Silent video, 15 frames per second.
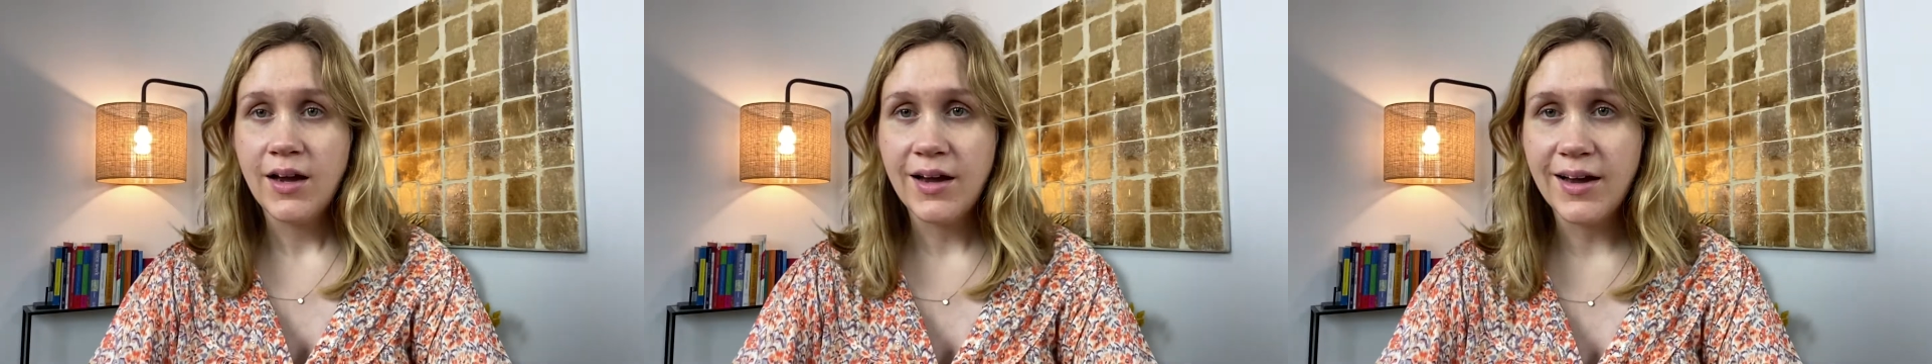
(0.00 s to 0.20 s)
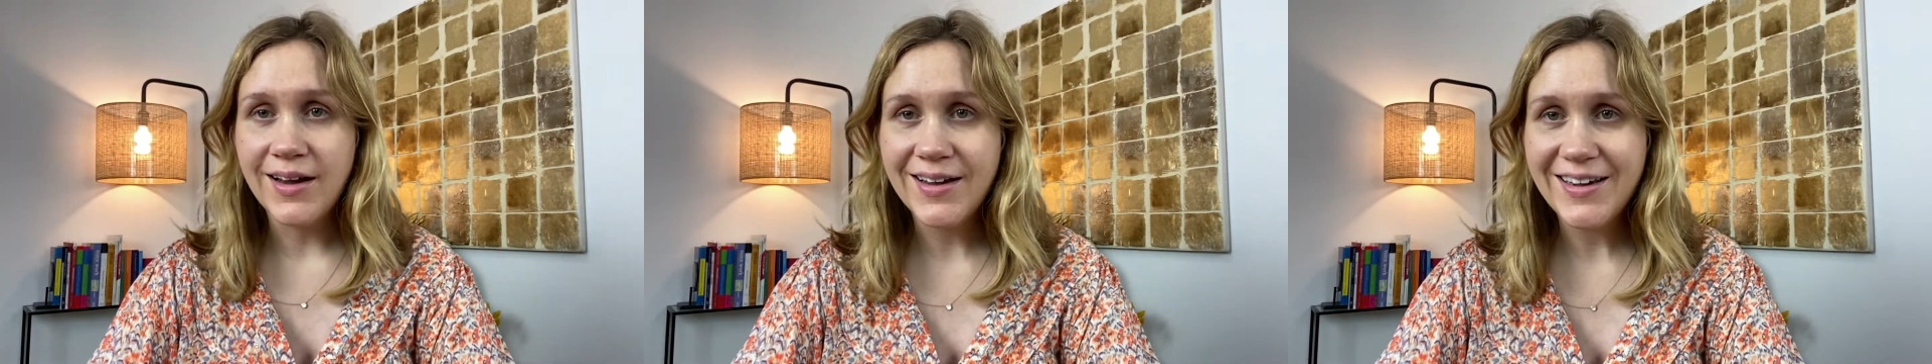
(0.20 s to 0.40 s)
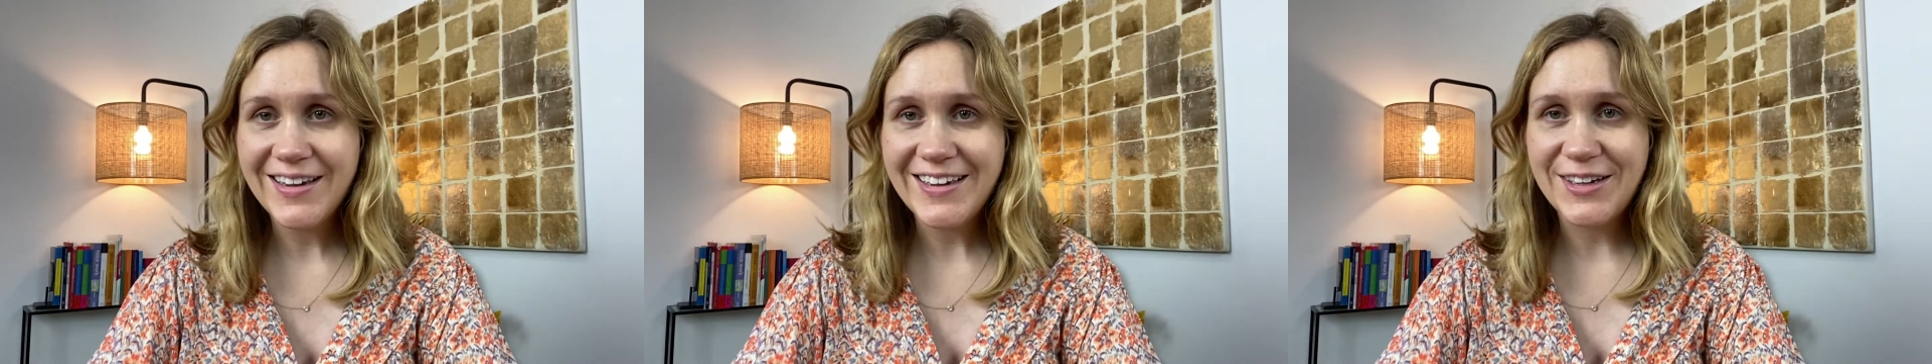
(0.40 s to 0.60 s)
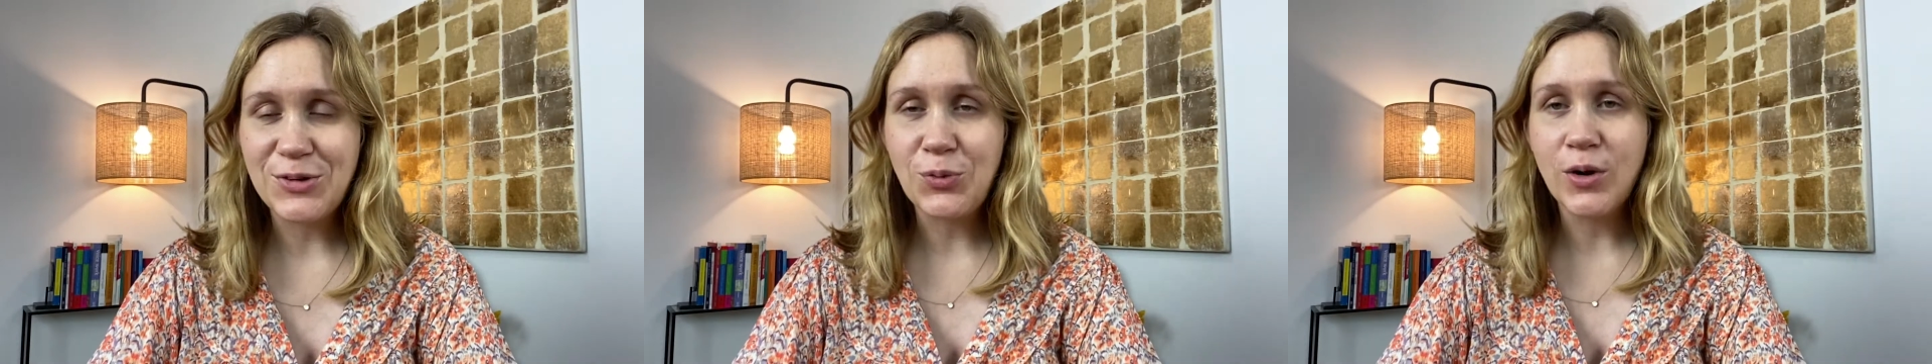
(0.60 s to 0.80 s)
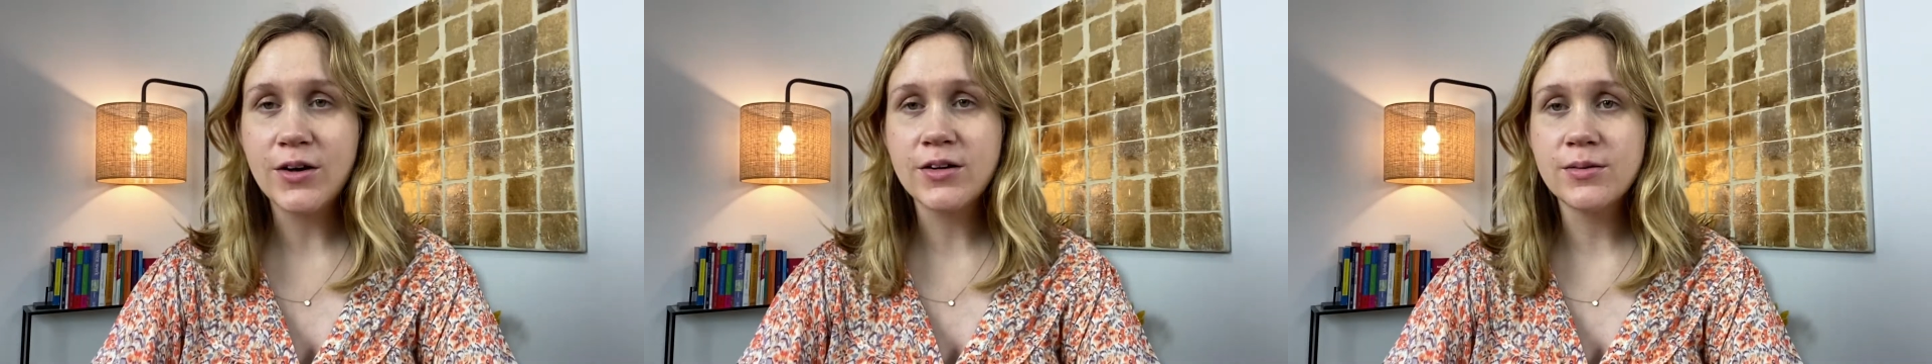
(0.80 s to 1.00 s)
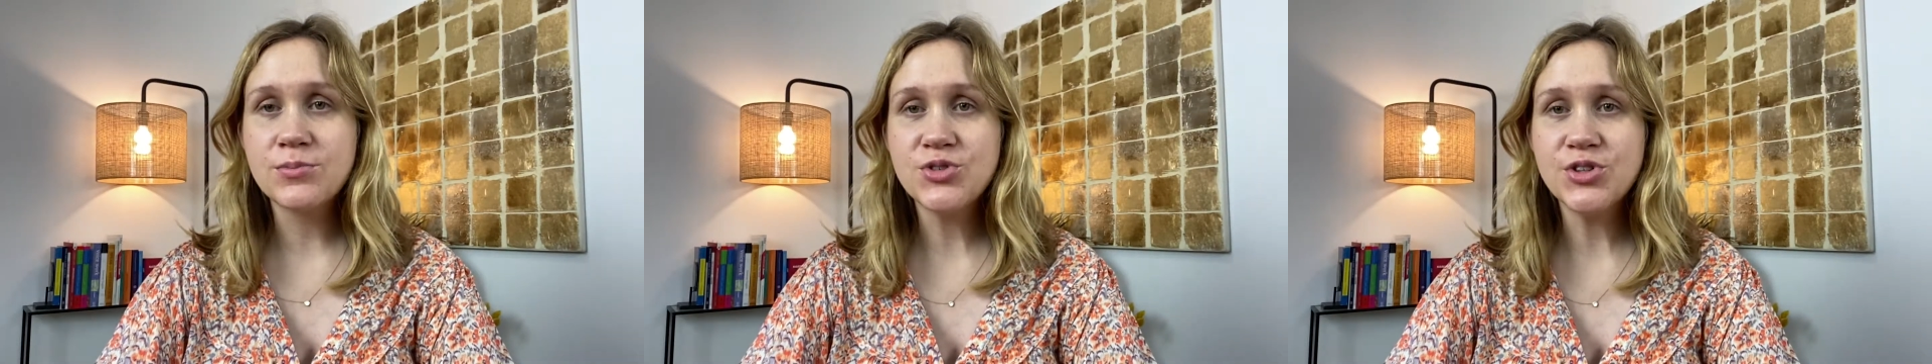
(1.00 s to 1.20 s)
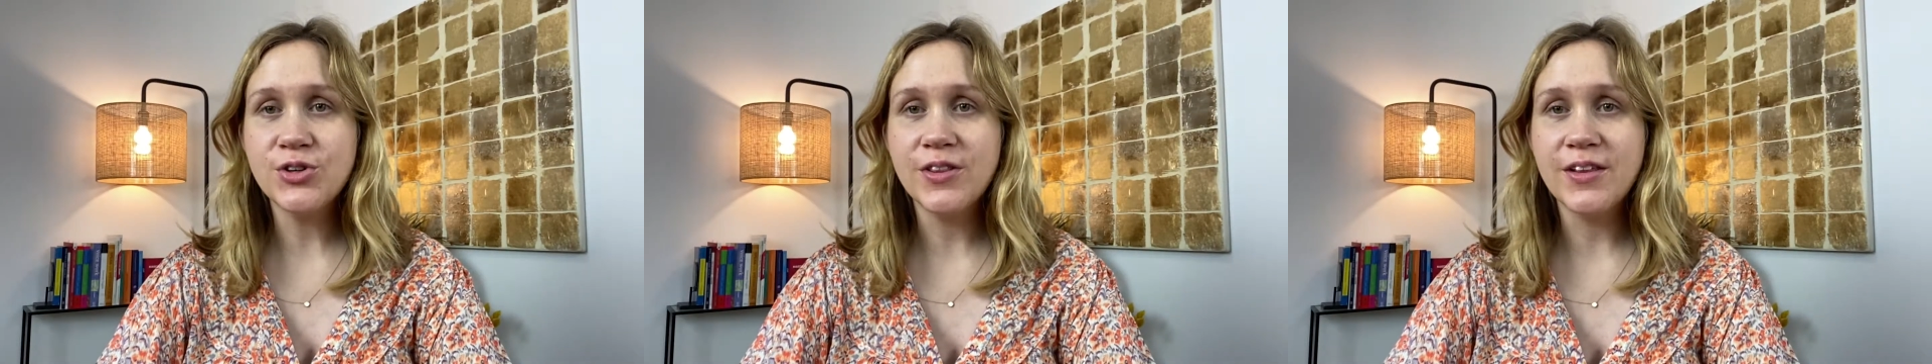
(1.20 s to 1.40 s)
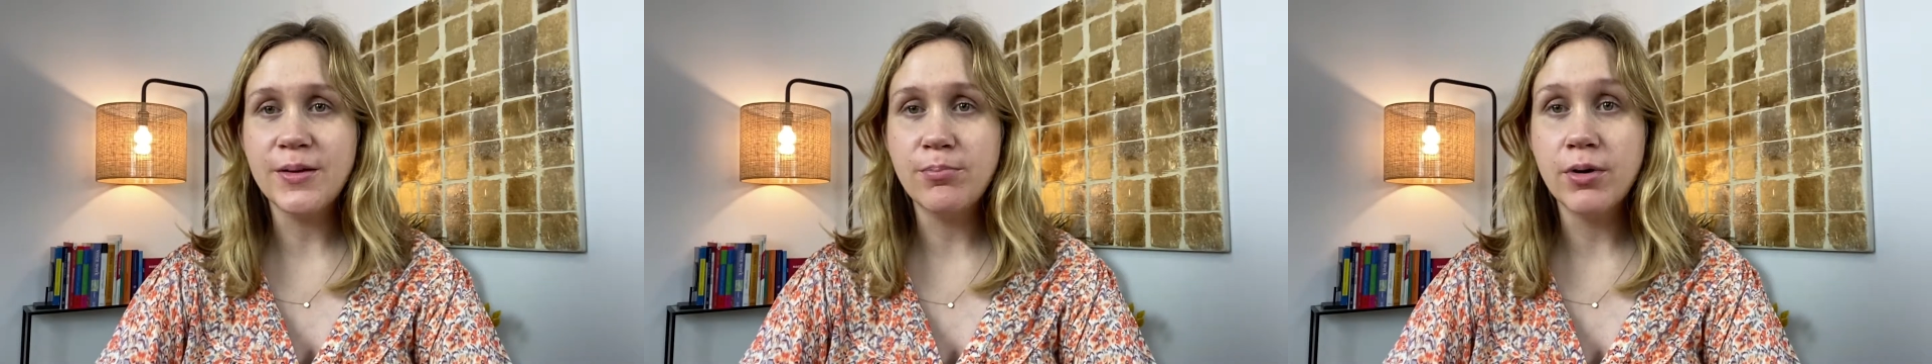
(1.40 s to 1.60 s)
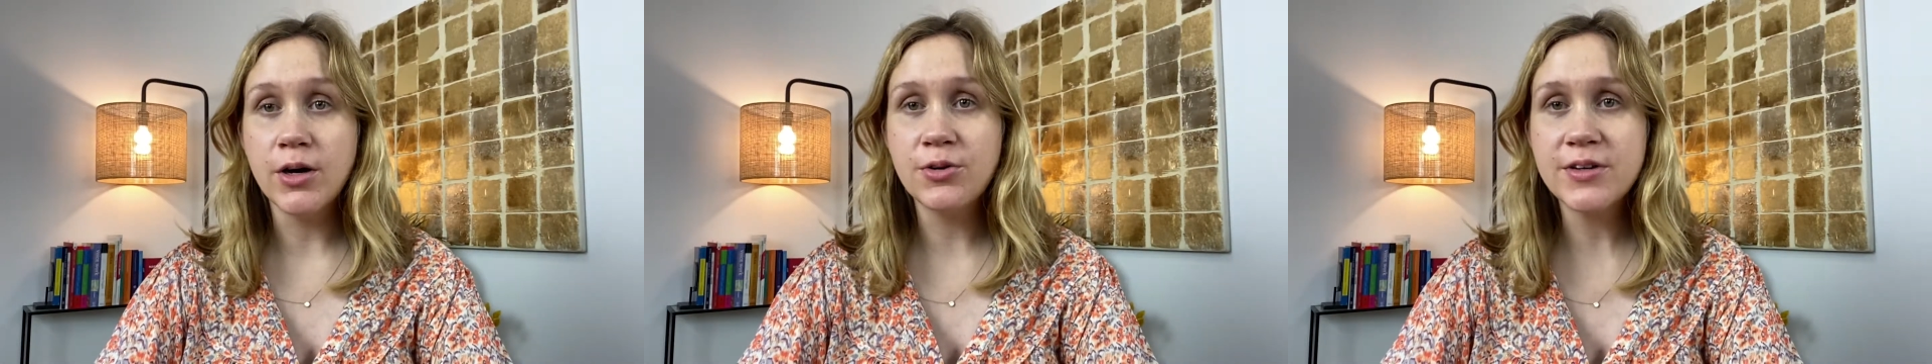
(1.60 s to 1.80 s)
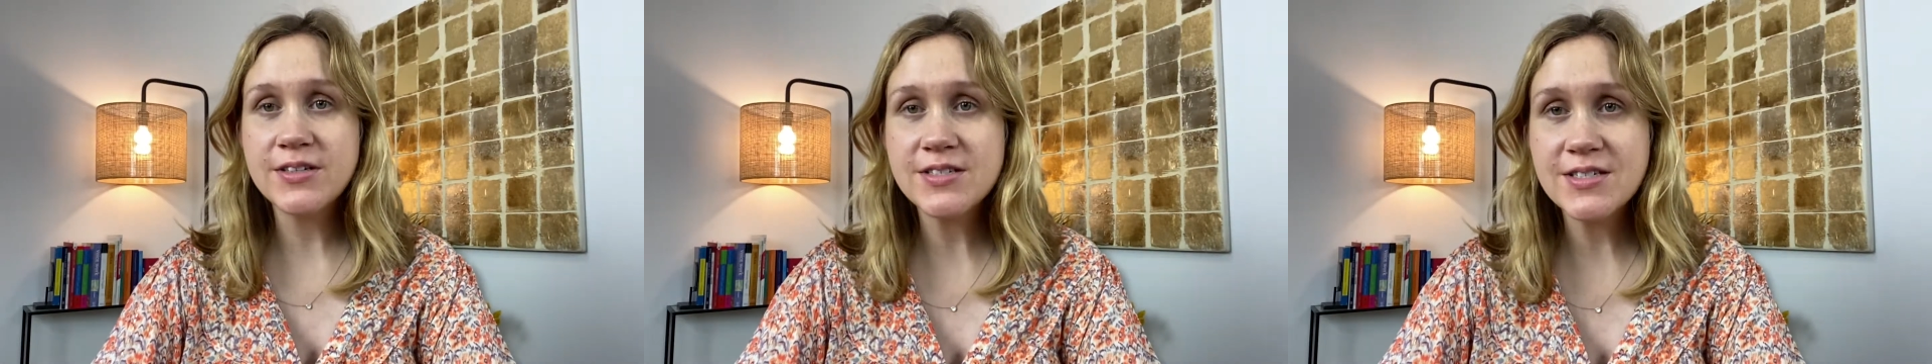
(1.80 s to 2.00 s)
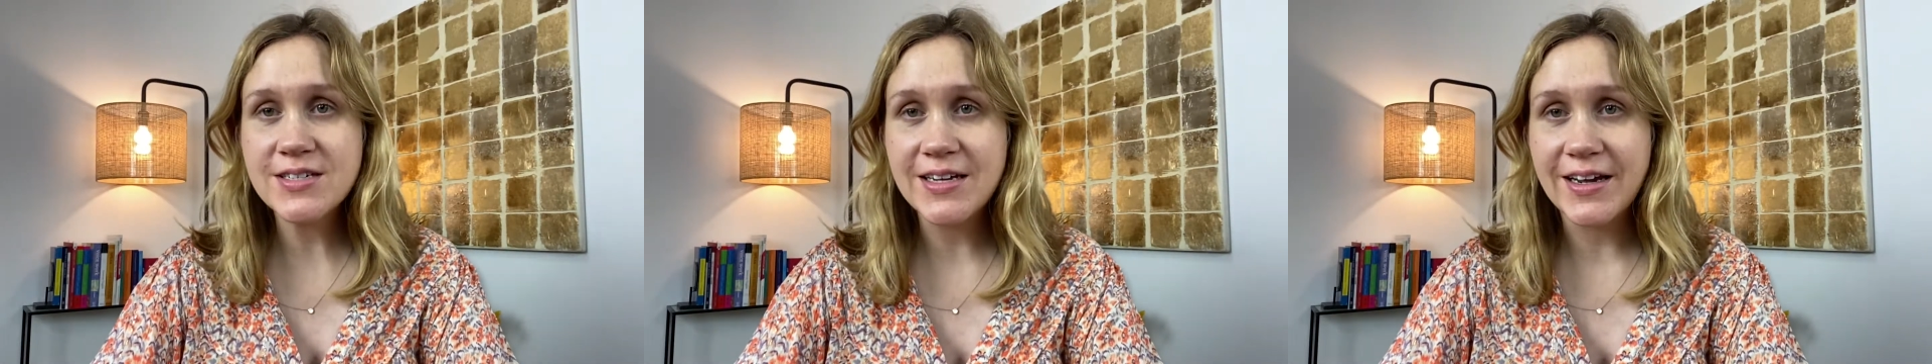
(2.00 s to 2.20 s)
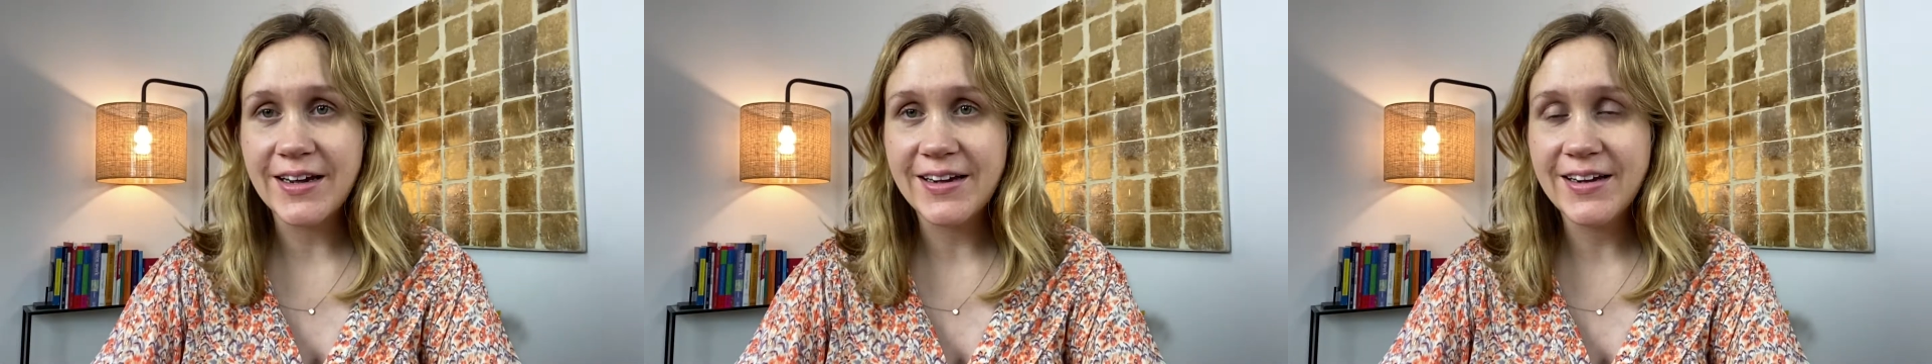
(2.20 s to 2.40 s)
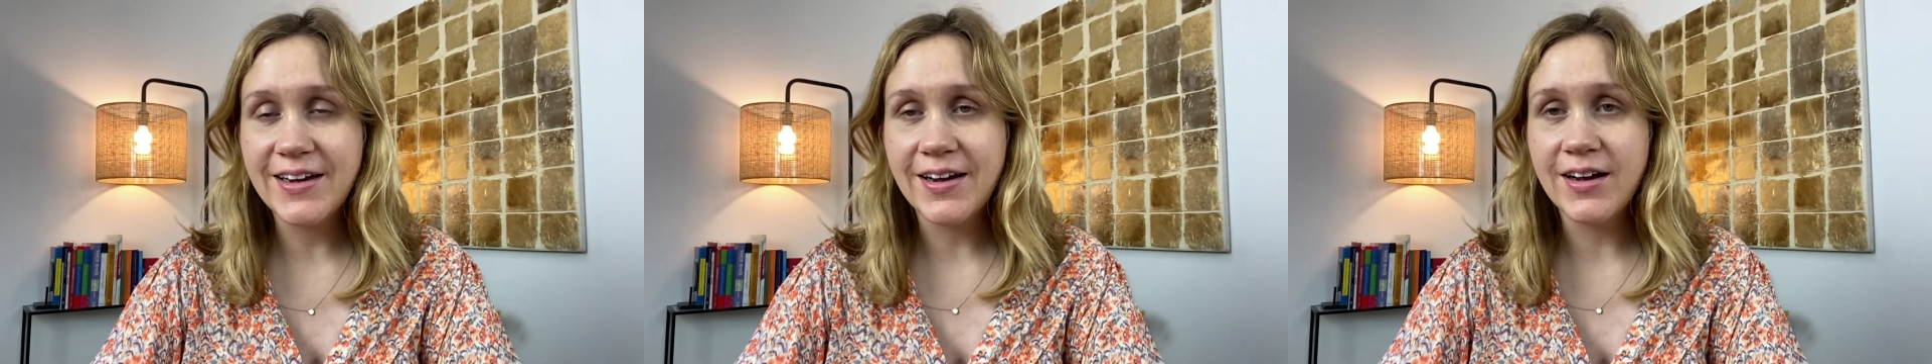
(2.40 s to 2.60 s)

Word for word: Hi, and welcome to the bonus day